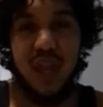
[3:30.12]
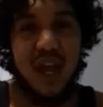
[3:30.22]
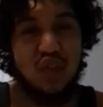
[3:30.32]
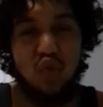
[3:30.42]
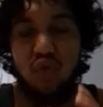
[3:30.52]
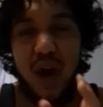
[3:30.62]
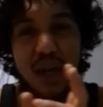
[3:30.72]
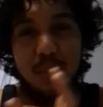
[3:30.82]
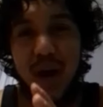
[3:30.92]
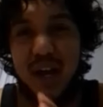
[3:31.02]
As you
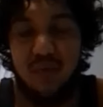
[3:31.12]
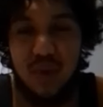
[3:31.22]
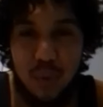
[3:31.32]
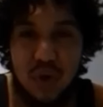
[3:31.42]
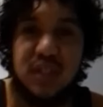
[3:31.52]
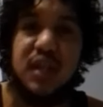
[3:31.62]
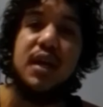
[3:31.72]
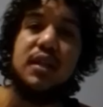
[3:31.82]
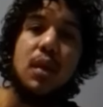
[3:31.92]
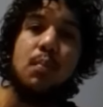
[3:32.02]
ride by, every person,
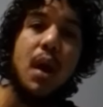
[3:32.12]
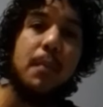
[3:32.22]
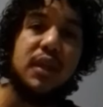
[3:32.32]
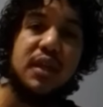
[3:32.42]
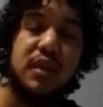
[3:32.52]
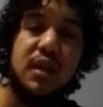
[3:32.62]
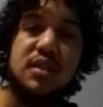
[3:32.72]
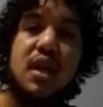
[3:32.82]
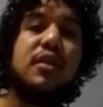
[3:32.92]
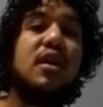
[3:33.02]
they mumbling
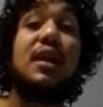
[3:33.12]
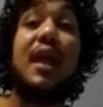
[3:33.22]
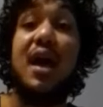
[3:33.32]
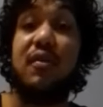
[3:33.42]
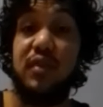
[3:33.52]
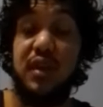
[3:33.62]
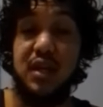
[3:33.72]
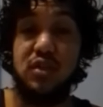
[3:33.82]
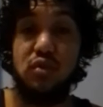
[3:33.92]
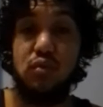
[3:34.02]
things. They're laughing
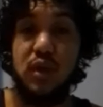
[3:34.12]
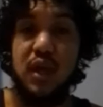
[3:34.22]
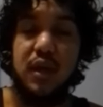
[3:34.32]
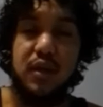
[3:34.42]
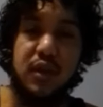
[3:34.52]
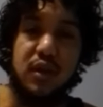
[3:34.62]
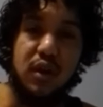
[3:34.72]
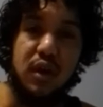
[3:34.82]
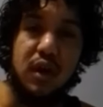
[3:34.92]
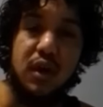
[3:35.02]
at you.
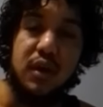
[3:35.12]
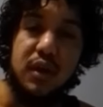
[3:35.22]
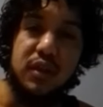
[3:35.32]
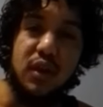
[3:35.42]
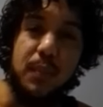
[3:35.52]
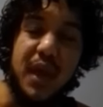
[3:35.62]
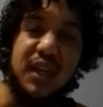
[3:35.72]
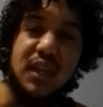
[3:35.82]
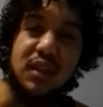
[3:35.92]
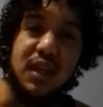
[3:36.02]
They're, uh, they're
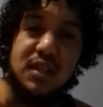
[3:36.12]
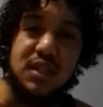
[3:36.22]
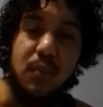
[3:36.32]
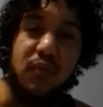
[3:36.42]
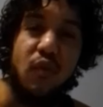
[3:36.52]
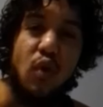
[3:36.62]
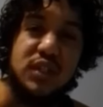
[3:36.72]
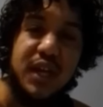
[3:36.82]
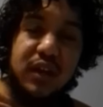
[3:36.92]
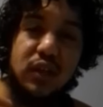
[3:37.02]
making things up,
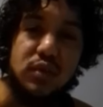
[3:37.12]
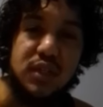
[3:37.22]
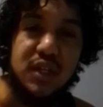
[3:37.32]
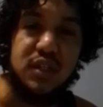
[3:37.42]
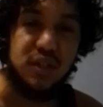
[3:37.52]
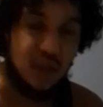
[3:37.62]
false accusations.